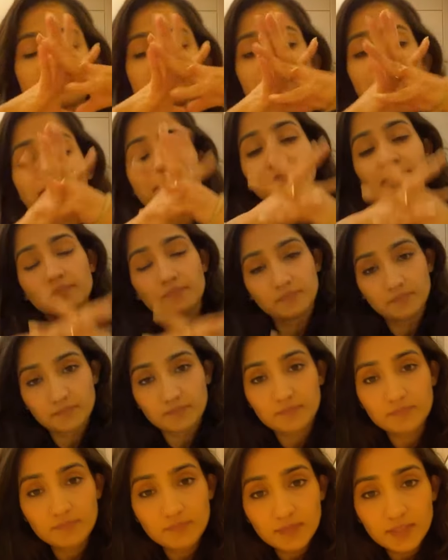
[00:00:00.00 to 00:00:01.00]

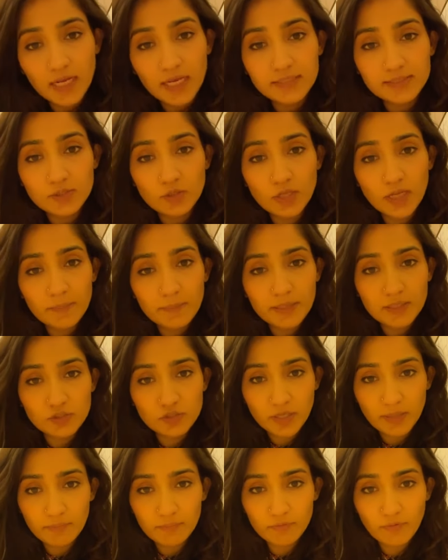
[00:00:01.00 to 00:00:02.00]
So let me
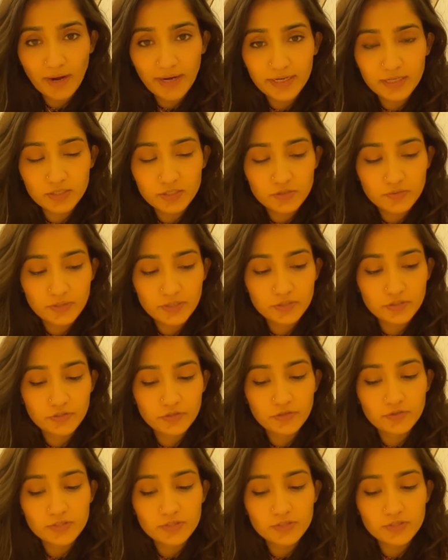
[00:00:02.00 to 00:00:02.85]
jump right into it.